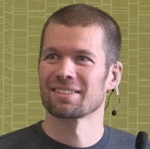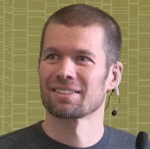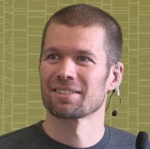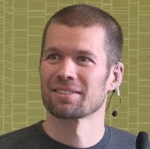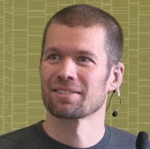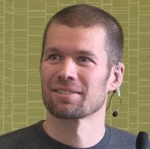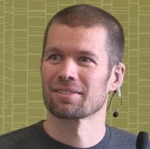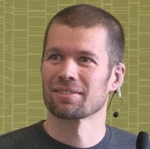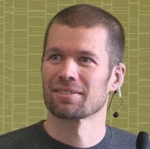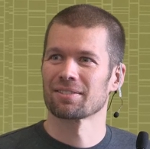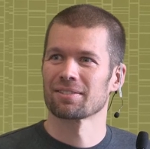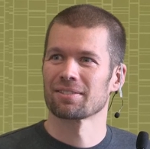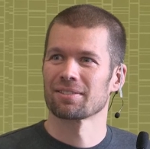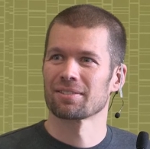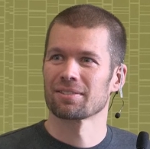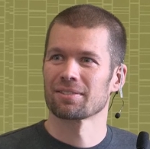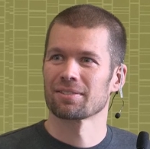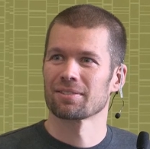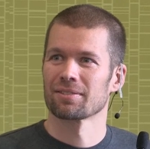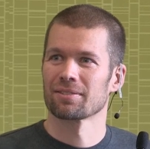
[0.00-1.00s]

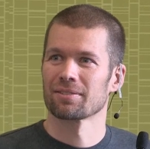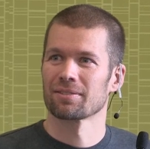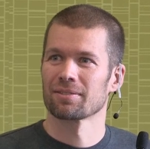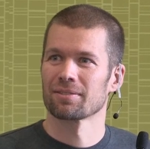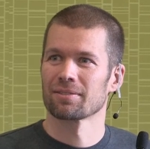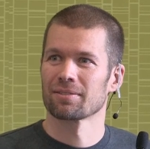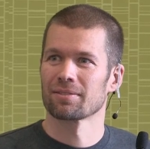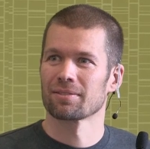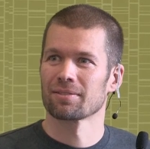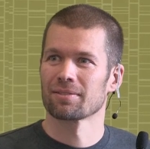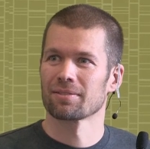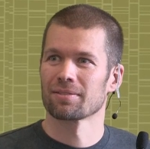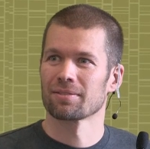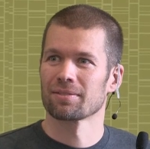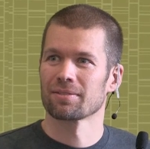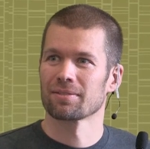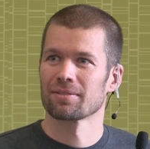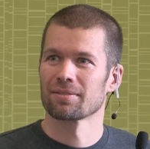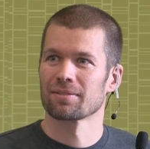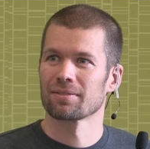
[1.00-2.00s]

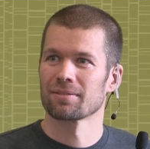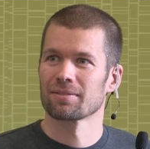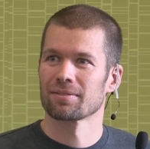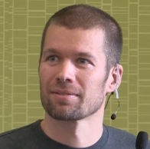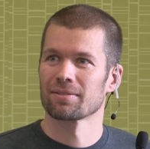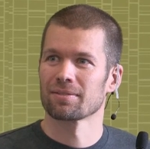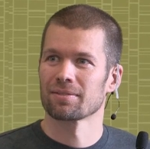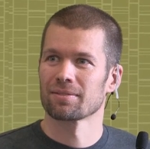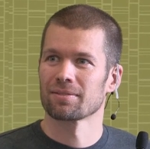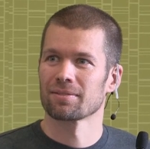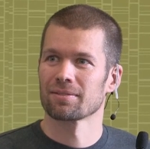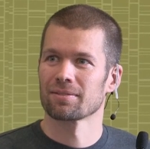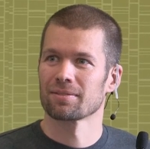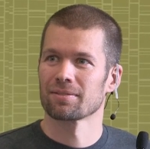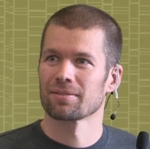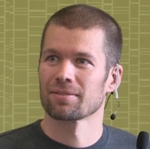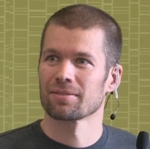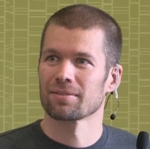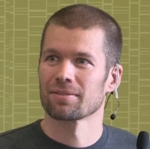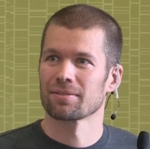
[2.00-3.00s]

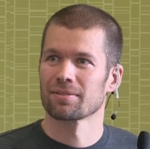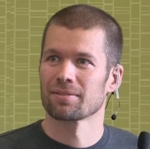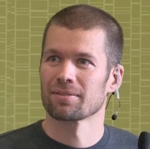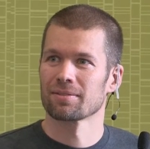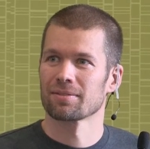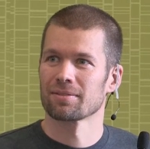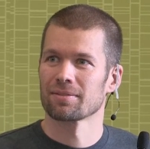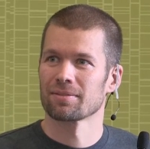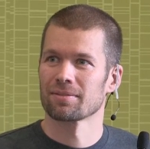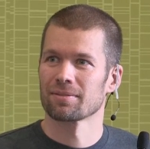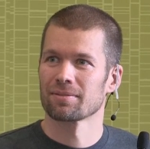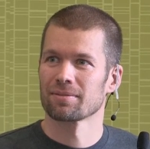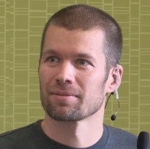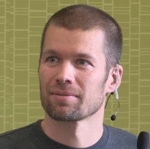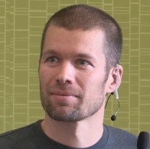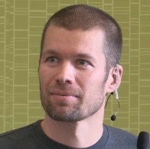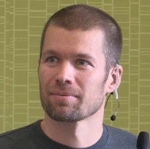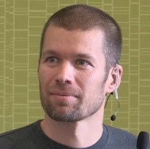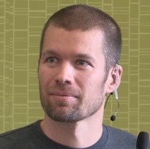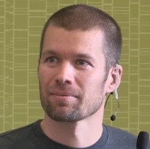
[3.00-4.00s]

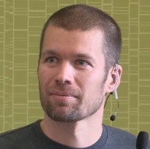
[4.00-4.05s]
[no speech]